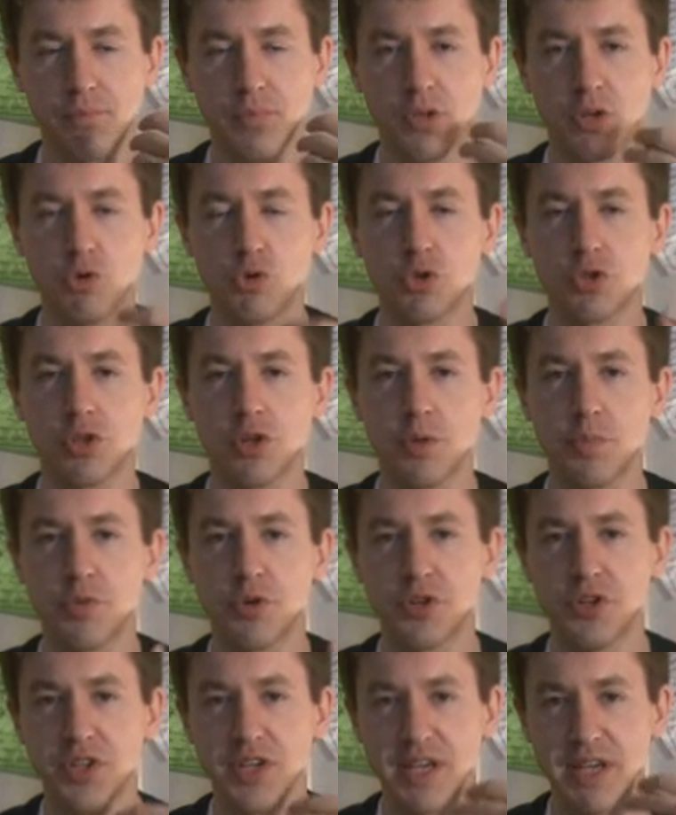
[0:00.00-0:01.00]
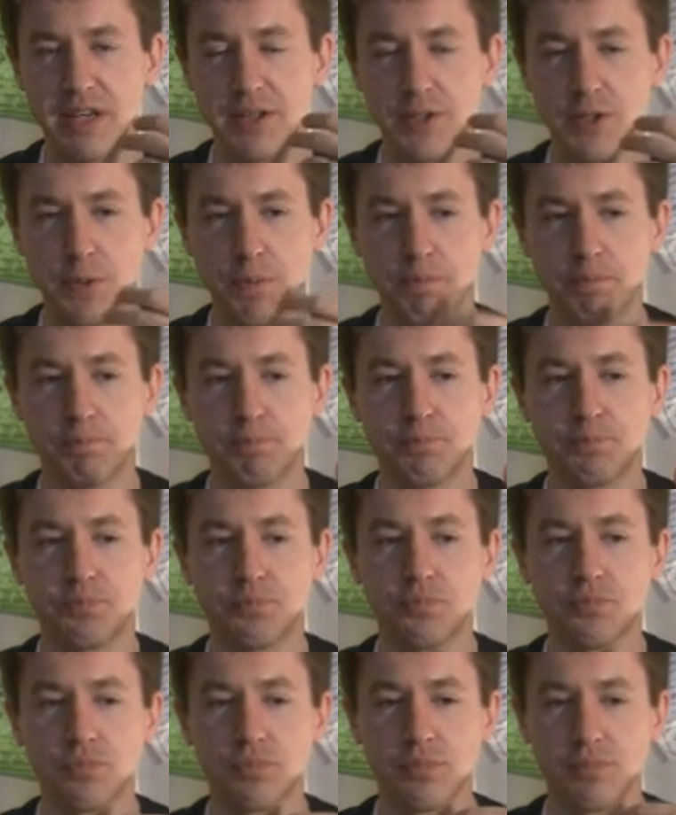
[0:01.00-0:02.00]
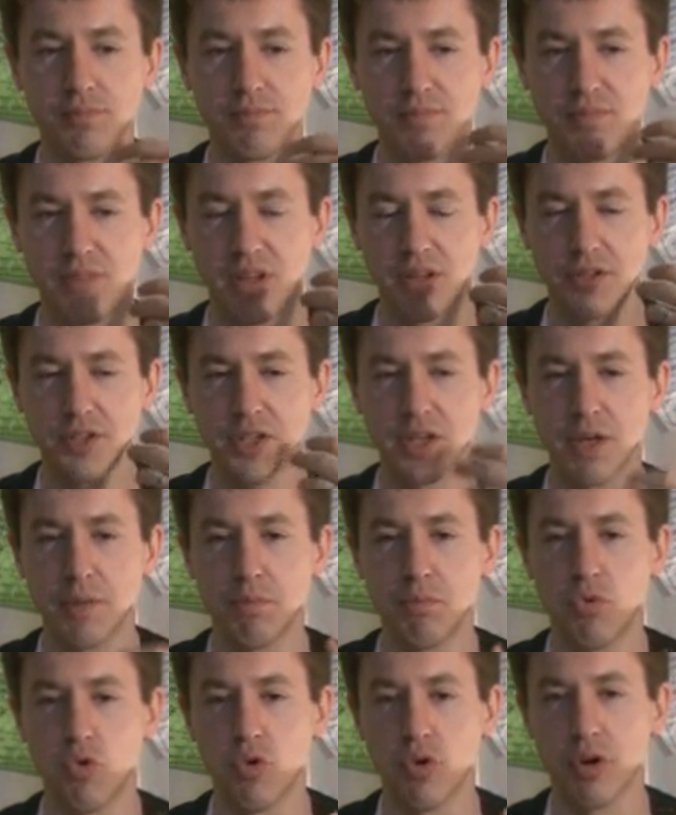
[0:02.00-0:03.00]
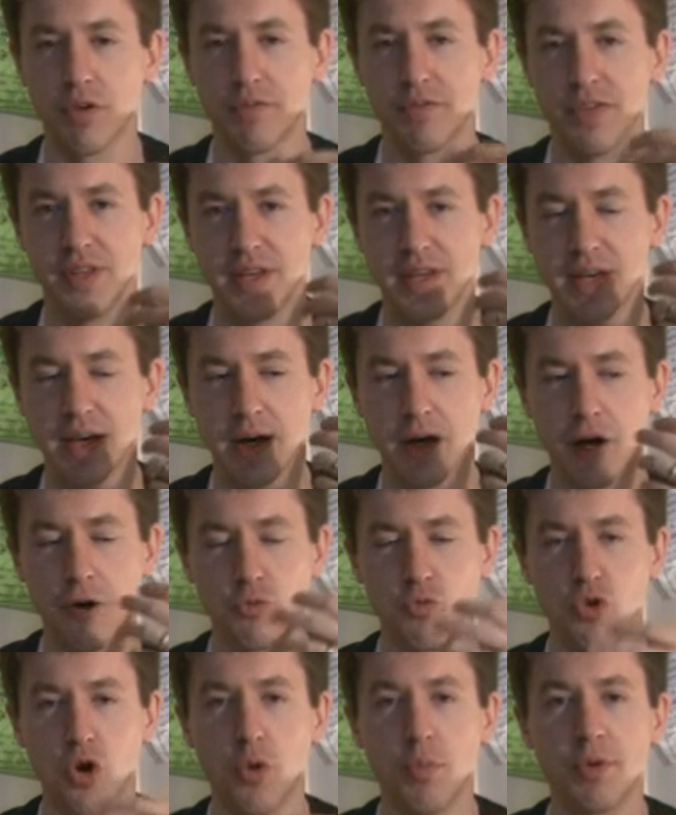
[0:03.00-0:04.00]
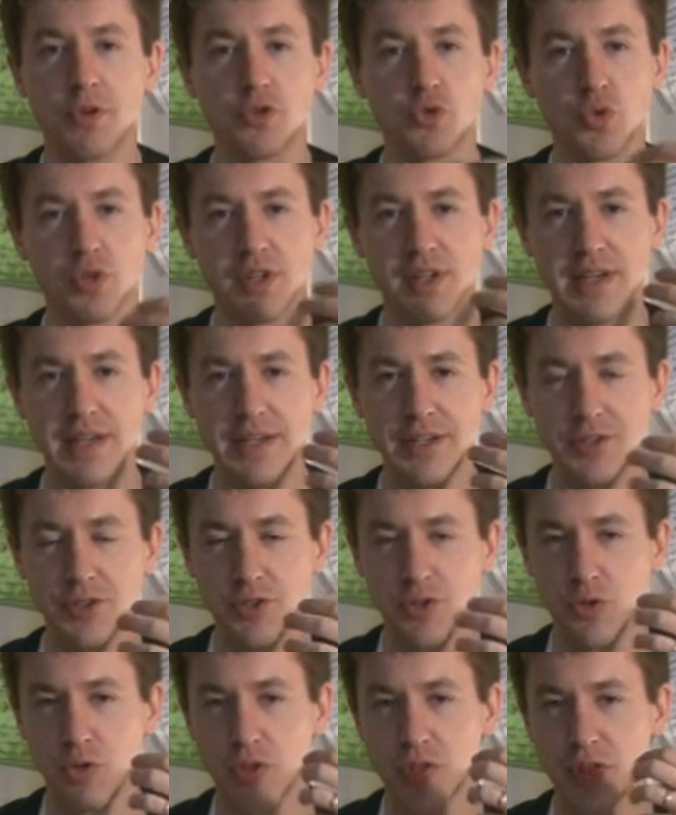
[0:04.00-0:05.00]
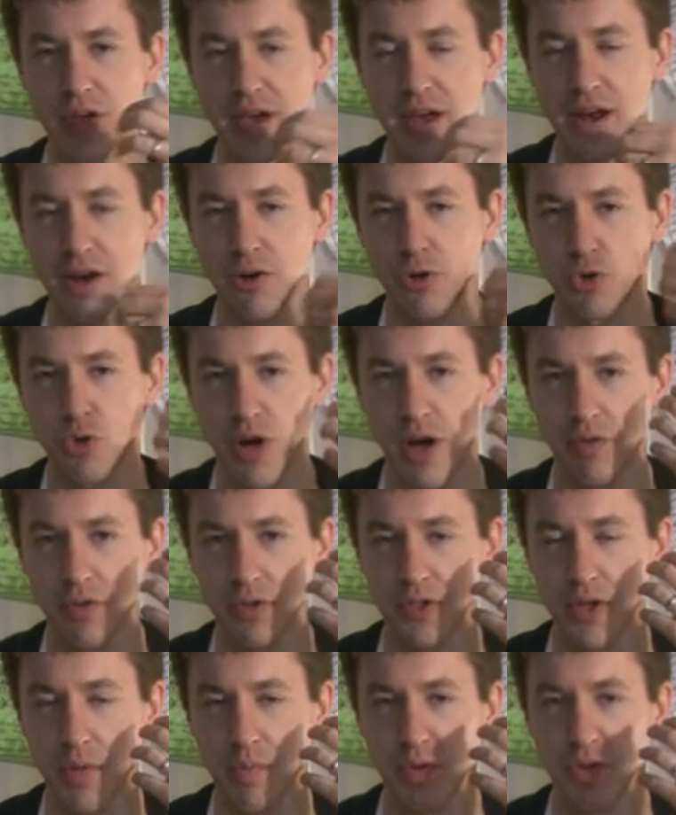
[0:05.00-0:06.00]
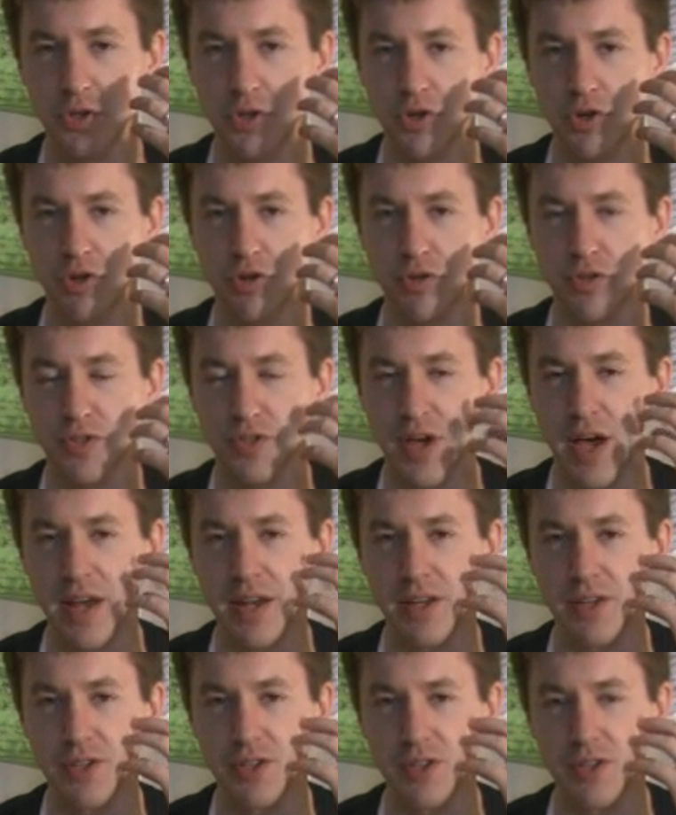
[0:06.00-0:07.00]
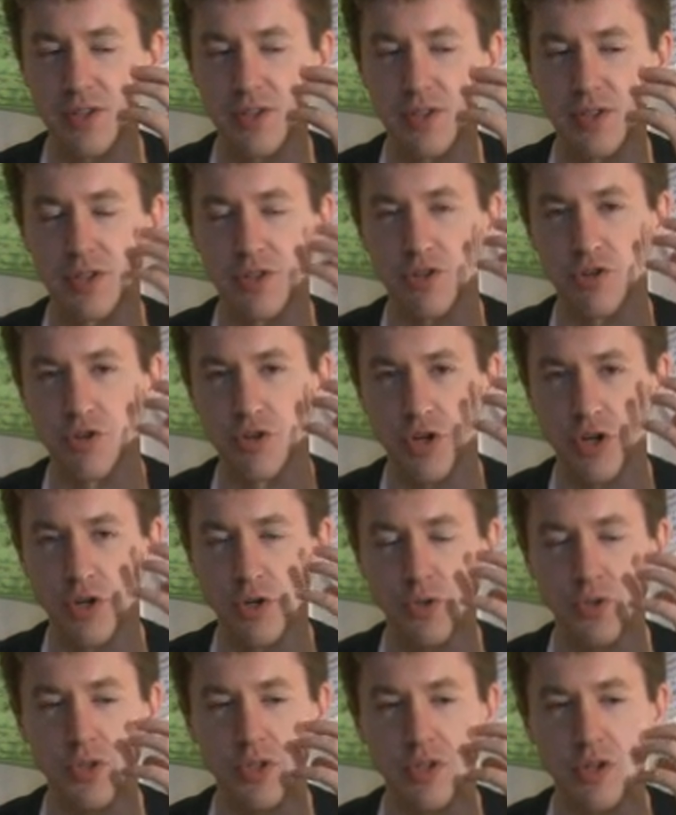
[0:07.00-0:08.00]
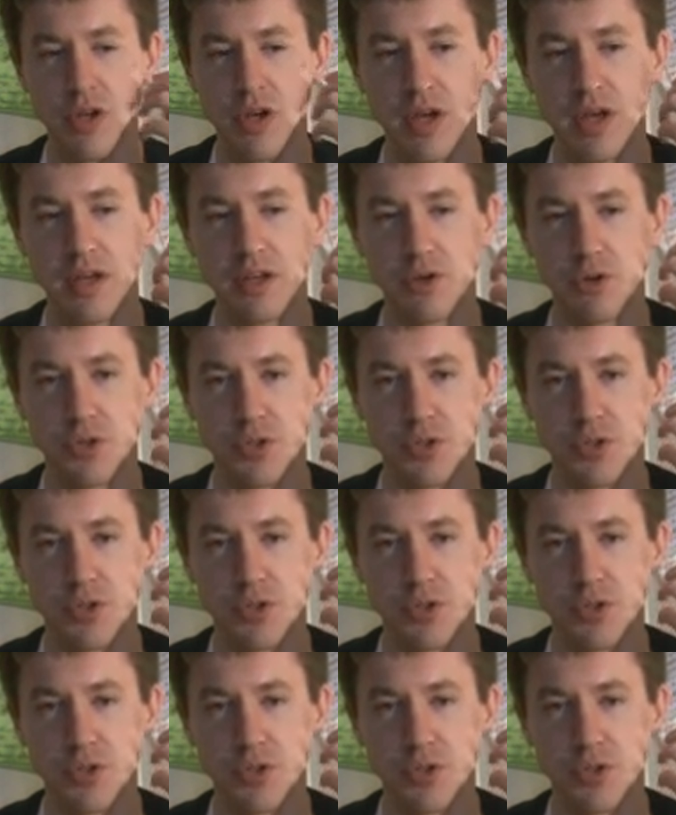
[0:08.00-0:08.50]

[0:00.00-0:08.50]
You slurp your teas to get more of the aromas released, so that the air travels up into your sinuses, your nose, and your